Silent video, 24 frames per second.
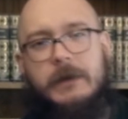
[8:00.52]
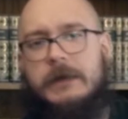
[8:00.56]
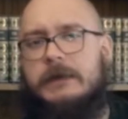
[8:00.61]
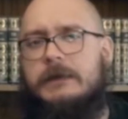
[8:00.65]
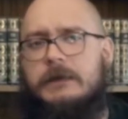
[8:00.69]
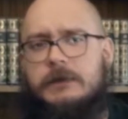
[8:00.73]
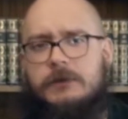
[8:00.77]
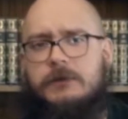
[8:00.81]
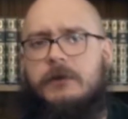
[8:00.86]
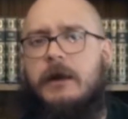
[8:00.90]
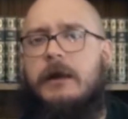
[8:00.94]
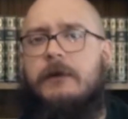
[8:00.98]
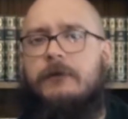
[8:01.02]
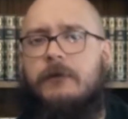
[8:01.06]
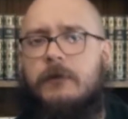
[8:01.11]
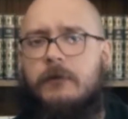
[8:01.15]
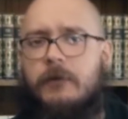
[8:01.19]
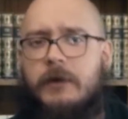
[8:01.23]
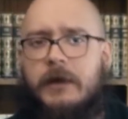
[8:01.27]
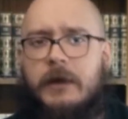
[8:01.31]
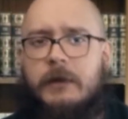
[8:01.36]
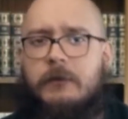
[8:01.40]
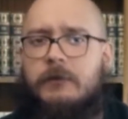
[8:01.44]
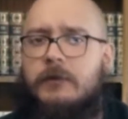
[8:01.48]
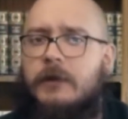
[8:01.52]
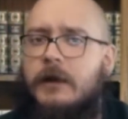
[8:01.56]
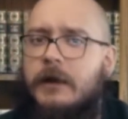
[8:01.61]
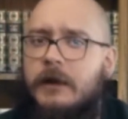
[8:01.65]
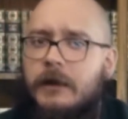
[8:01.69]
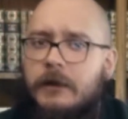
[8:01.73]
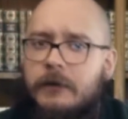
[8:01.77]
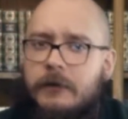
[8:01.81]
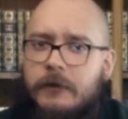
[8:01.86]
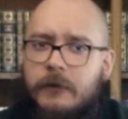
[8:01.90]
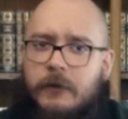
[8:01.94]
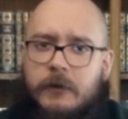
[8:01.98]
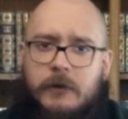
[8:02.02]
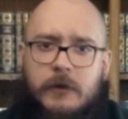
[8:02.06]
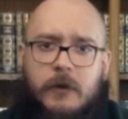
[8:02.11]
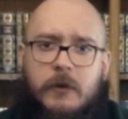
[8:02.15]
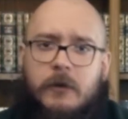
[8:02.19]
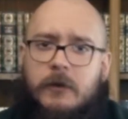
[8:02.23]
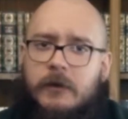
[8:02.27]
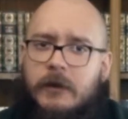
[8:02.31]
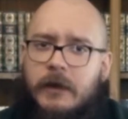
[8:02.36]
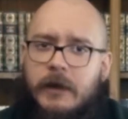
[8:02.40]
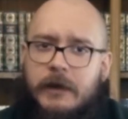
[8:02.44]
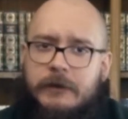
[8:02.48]
this is great for bringing blood to a
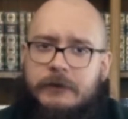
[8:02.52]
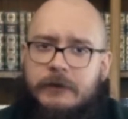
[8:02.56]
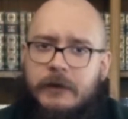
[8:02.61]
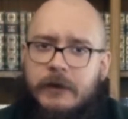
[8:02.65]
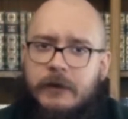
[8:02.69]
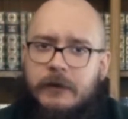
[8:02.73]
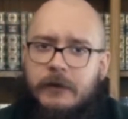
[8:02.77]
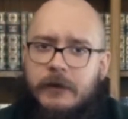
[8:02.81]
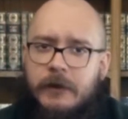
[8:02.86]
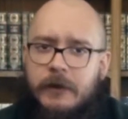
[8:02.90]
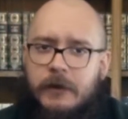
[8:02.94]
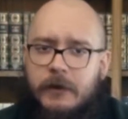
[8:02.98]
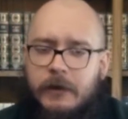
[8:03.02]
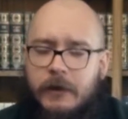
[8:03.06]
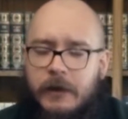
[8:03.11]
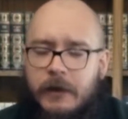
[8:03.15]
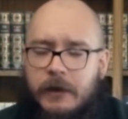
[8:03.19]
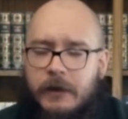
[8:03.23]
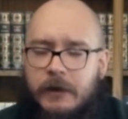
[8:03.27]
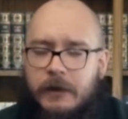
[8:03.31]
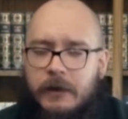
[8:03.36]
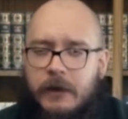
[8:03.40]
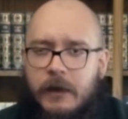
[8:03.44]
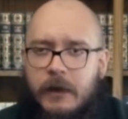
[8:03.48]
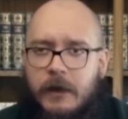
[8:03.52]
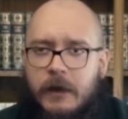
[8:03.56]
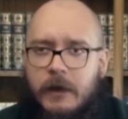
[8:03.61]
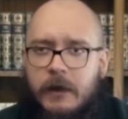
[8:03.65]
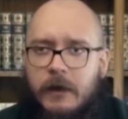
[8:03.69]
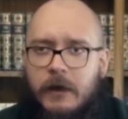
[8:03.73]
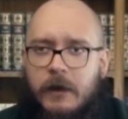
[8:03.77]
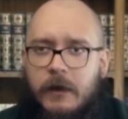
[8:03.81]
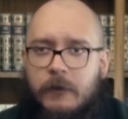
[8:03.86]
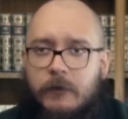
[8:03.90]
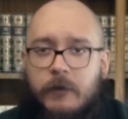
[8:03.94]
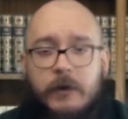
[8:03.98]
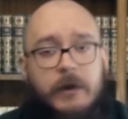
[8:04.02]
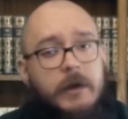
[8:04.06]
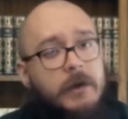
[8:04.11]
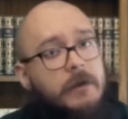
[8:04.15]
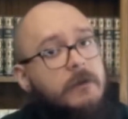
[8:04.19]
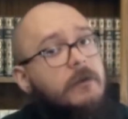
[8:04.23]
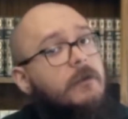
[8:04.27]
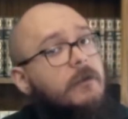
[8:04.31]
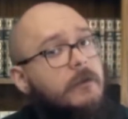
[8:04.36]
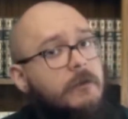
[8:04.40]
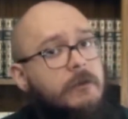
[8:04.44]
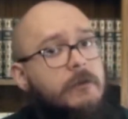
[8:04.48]
localized area and bringing
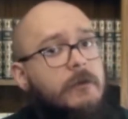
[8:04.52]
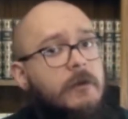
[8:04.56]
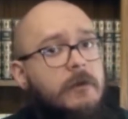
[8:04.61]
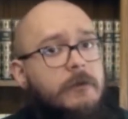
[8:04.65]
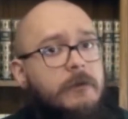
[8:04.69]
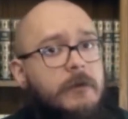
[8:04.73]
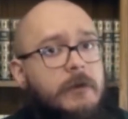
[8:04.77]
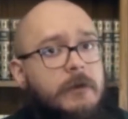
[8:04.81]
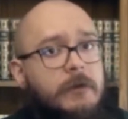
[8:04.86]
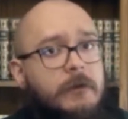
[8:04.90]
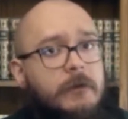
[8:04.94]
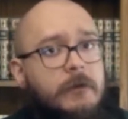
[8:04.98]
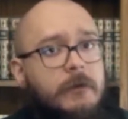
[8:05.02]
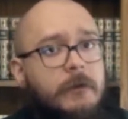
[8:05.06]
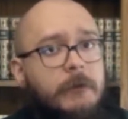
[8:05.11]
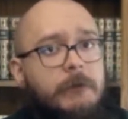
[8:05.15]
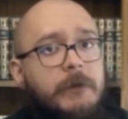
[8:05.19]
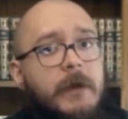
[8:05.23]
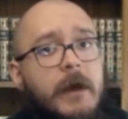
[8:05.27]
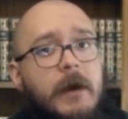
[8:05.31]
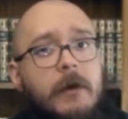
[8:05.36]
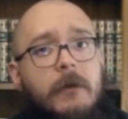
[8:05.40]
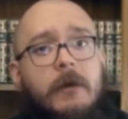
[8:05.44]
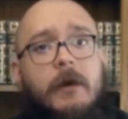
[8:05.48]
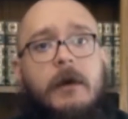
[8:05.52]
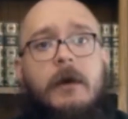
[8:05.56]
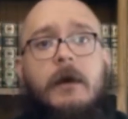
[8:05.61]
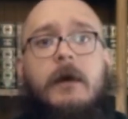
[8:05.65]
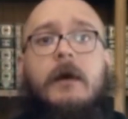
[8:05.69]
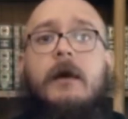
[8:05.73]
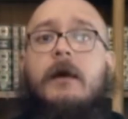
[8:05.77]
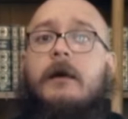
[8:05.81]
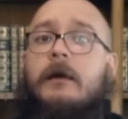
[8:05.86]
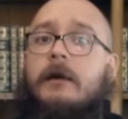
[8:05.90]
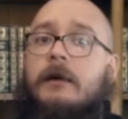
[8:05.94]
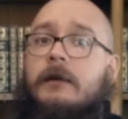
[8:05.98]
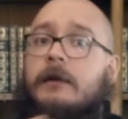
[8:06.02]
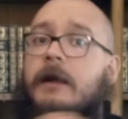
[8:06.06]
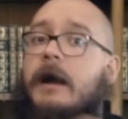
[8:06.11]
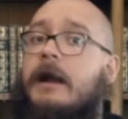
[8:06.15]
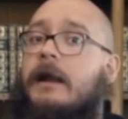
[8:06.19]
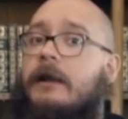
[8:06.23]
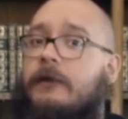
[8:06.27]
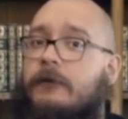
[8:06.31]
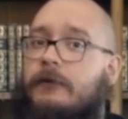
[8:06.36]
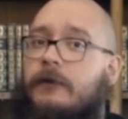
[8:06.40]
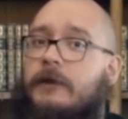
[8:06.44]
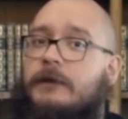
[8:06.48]
it to the surface. Now,
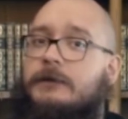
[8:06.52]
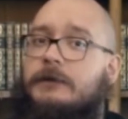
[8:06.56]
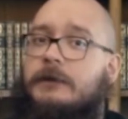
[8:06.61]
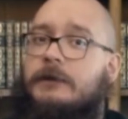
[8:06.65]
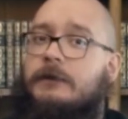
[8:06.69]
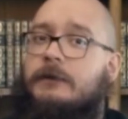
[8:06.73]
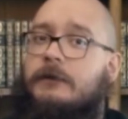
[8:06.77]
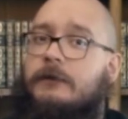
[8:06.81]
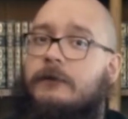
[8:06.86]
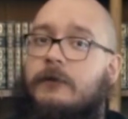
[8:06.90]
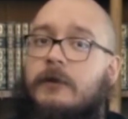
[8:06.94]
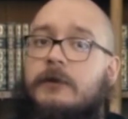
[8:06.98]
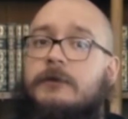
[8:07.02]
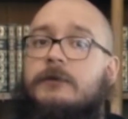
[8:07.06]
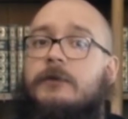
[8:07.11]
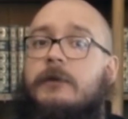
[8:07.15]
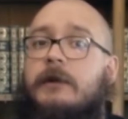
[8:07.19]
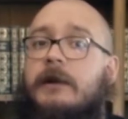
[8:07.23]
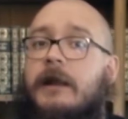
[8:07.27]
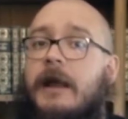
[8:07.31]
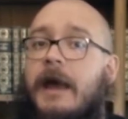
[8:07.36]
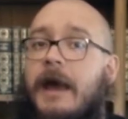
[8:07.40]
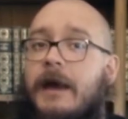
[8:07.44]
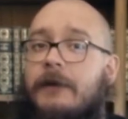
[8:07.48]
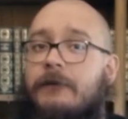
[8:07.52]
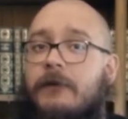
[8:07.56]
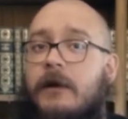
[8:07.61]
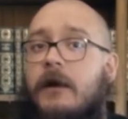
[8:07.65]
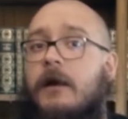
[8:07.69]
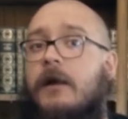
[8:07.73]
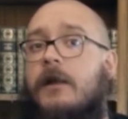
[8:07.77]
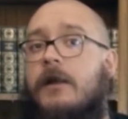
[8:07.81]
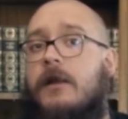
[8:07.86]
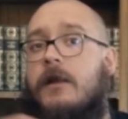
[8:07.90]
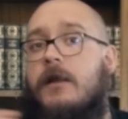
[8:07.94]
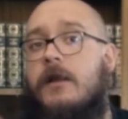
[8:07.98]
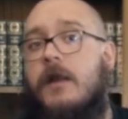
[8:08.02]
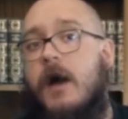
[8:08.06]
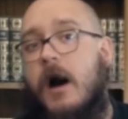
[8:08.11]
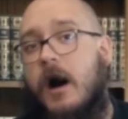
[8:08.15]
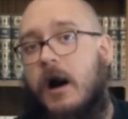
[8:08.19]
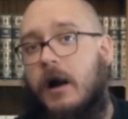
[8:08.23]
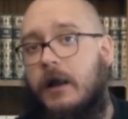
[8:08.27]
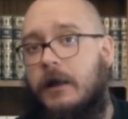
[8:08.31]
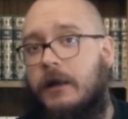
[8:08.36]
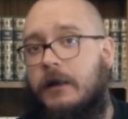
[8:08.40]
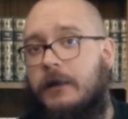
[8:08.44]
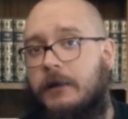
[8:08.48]
gliding friction, of course, we're going to have
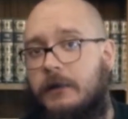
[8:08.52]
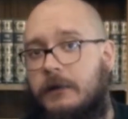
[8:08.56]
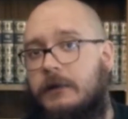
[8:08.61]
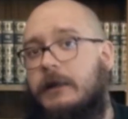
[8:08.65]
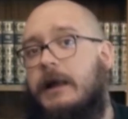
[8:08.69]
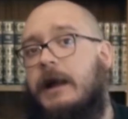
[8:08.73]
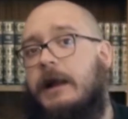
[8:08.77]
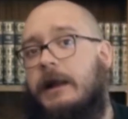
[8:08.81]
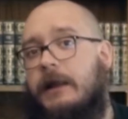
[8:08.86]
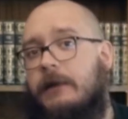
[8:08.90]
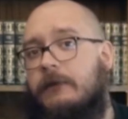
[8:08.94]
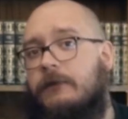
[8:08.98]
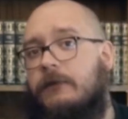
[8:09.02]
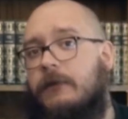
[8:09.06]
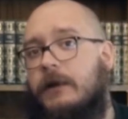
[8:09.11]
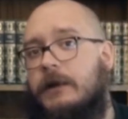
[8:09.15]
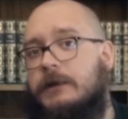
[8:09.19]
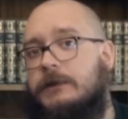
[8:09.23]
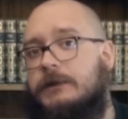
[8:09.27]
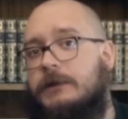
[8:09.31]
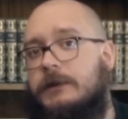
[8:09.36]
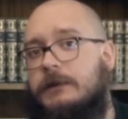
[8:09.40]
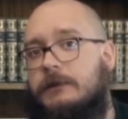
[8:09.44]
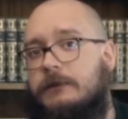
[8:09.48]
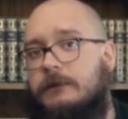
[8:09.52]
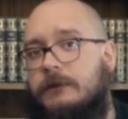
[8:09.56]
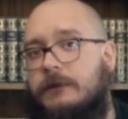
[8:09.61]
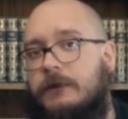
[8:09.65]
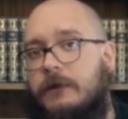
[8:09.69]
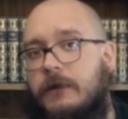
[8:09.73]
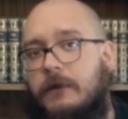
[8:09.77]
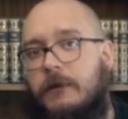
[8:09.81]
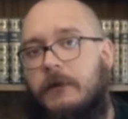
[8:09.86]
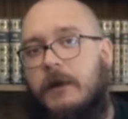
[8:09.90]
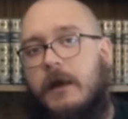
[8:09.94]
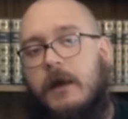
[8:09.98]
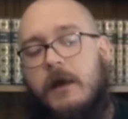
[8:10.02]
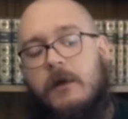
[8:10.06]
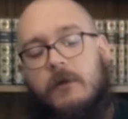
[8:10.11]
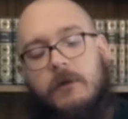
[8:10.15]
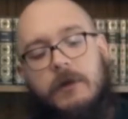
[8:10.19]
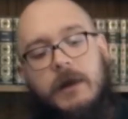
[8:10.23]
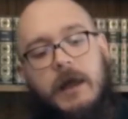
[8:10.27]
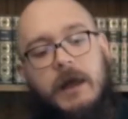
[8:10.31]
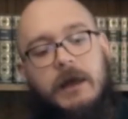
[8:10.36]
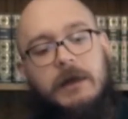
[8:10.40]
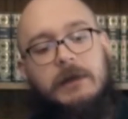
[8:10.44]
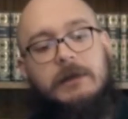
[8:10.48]
non-gliding friction. So
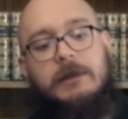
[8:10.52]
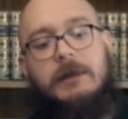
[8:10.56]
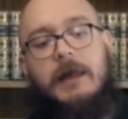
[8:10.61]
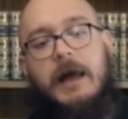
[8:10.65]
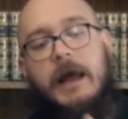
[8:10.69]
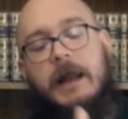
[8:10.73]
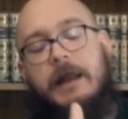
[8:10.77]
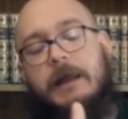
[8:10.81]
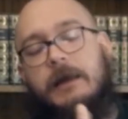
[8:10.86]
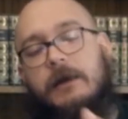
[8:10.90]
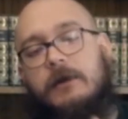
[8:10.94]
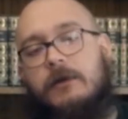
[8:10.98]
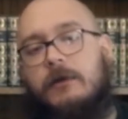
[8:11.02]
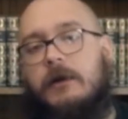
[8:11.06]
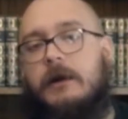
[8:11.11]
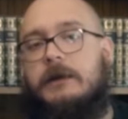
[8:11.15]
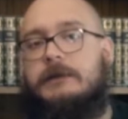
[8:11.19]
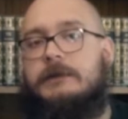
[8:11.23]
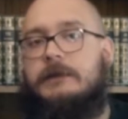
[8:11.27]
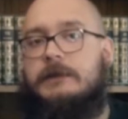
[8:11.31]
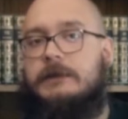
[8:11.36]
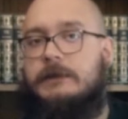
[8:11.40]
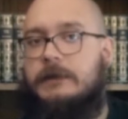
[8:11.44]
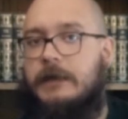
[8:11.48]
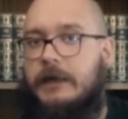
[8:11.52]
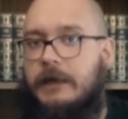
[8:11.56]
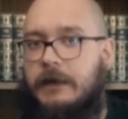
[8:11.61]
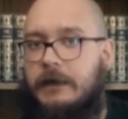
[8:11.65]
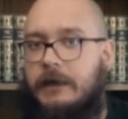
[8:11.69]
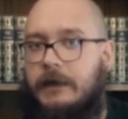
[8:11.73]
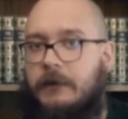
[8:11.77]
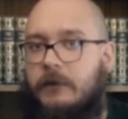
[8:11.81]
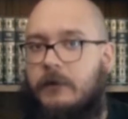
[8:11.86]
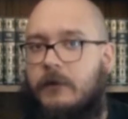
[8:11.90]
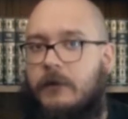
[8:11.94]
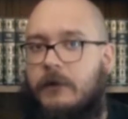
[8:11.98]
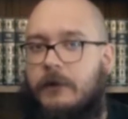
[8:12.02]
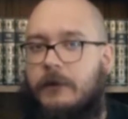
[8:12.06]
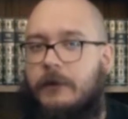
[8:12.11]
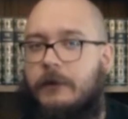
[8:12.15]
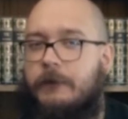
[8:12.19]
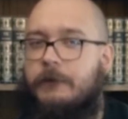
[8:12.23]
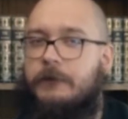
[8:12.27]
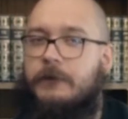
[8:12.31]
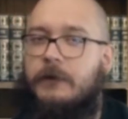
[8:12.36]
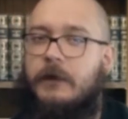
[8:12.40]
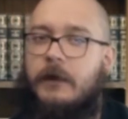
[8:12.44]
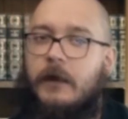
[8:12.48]
we're not gliding across the skin anymore.
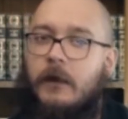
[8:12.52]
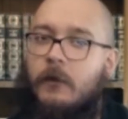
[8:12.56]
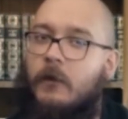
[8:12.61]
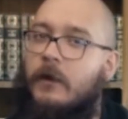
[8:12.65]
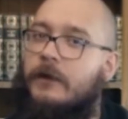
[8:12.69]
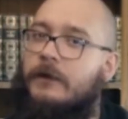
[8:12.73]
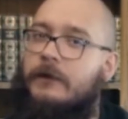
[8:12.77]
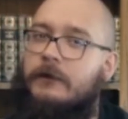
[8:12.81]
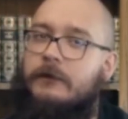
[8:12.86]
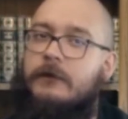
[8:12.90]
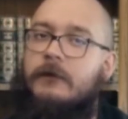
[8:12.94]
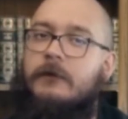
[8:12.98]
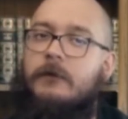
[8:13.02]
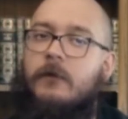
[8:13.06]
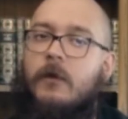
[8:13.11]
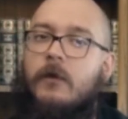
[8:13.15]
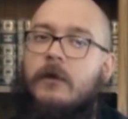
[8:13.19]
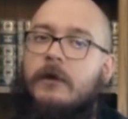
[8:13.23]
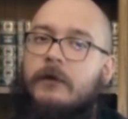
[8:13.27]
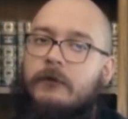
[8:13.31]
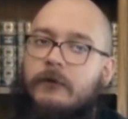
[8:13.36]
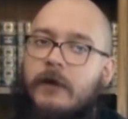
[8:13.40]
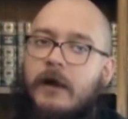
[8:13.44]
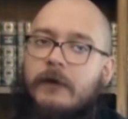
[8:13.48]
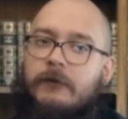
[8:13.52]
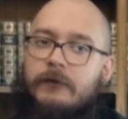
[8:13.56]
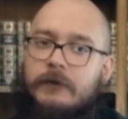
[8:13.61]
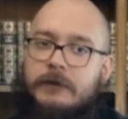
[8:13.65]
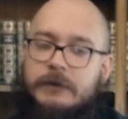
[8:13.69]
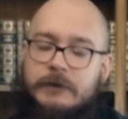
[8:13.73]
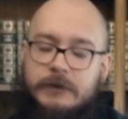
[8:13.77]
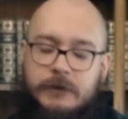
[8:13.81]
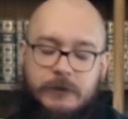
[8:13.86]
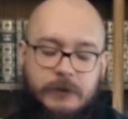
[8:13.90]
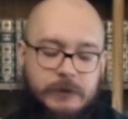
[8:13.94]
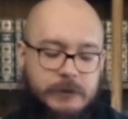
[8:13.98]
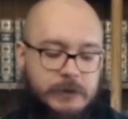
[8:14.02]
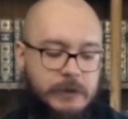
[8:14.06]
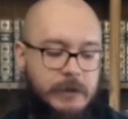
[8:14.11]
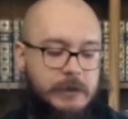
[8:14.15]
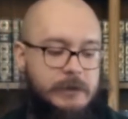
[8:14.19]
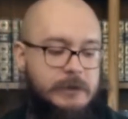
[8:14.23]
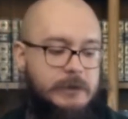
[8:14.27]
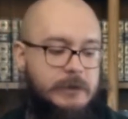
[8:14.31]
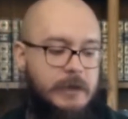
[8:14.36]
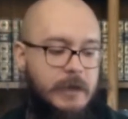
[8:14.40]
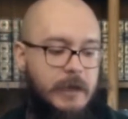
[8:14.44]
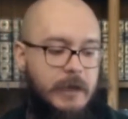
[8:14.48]
And what this is more in reference to is,
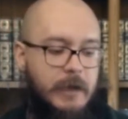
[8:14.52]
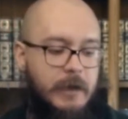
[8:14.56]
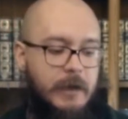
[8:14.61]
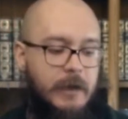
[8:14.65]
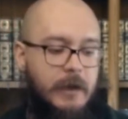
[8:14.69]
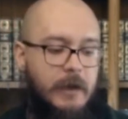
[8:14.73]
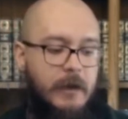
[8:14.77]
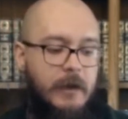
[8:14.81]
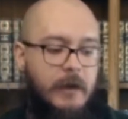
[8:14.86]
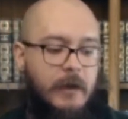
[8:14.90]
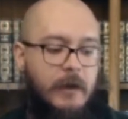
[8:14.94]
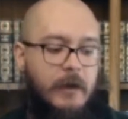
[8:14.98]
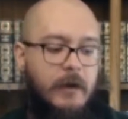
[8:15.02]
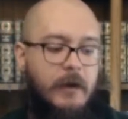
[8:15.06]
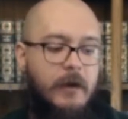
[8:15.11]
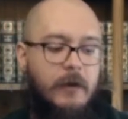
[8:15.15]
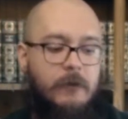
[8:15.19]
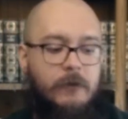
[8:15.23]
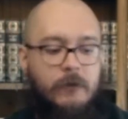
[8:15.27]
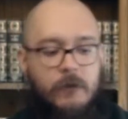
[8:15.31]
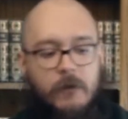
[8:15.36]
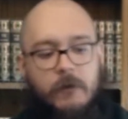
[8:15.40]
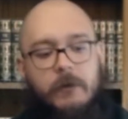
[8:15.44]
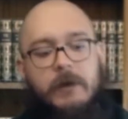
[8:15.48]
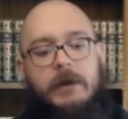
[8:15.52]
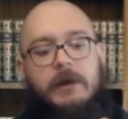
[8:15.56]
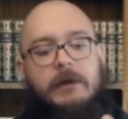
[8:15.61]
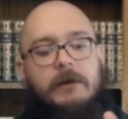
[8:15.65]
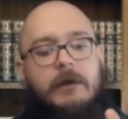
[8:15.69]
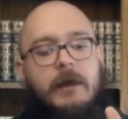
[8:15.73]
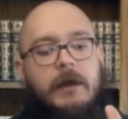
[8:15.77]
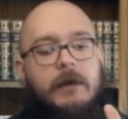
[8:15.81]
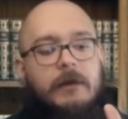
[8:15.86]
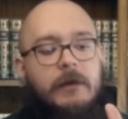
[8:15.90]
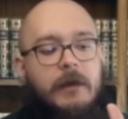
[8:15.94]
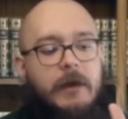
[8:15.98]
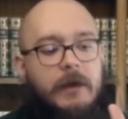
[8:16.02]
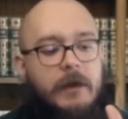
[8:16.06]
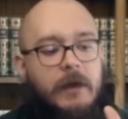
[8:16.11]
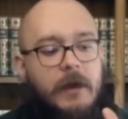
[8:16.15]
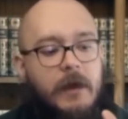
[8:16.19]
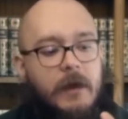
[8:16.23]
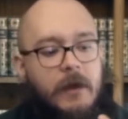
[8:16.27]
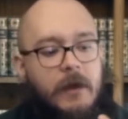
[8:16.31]
let's say, we could take like